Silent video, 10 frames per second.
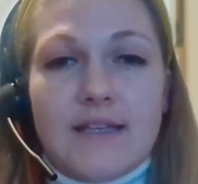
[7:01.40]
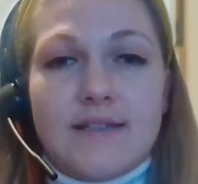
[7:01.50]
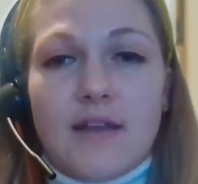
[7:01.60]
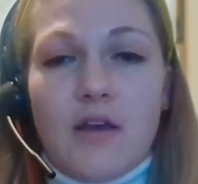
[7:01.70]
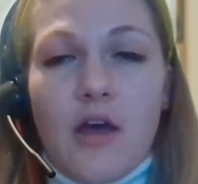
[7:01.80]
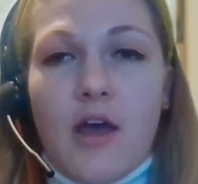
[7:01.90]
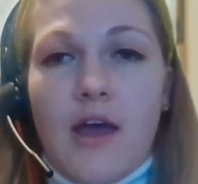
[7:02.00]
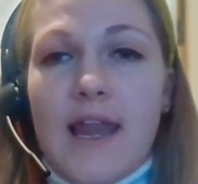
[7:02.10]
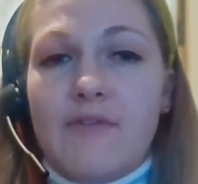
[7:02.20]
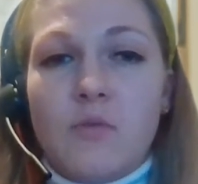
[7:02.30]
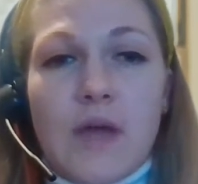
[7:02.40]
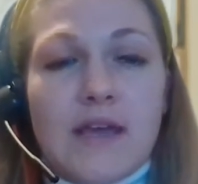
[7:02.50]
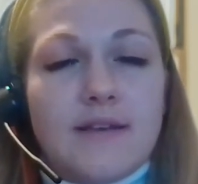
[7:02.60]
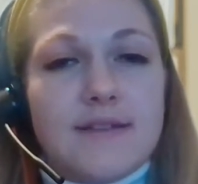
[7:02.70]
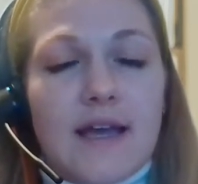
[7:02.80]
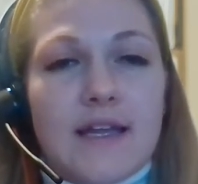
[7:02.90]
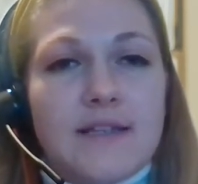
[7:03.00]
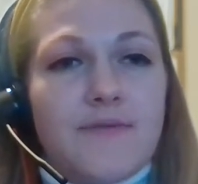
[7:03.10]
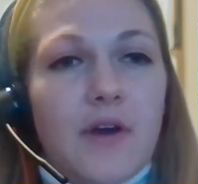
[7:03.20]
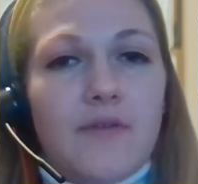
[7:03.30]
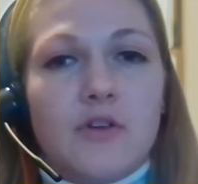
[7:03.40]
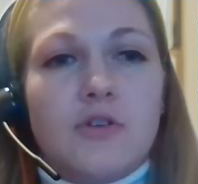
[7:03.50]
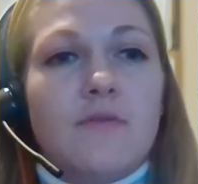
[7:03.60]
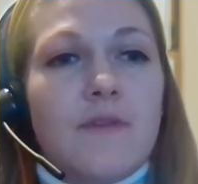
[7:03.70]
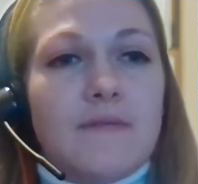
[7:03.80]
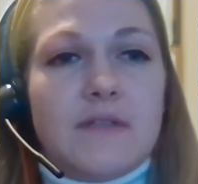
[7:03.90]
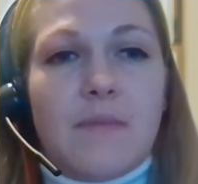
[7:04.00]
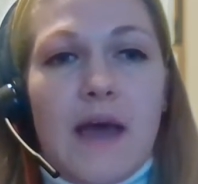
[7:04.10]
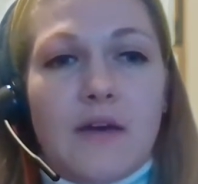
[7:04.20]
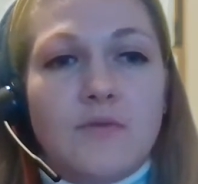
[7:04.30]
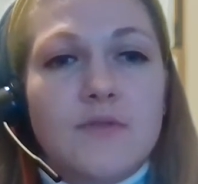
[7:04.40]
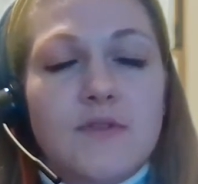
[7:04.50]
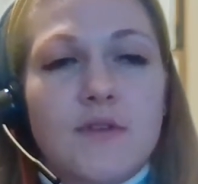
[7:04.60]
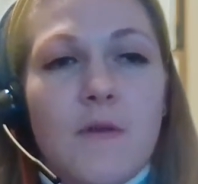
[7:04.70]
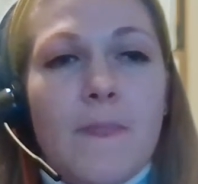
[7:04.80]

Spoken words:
is 11 weeks, and it is £550,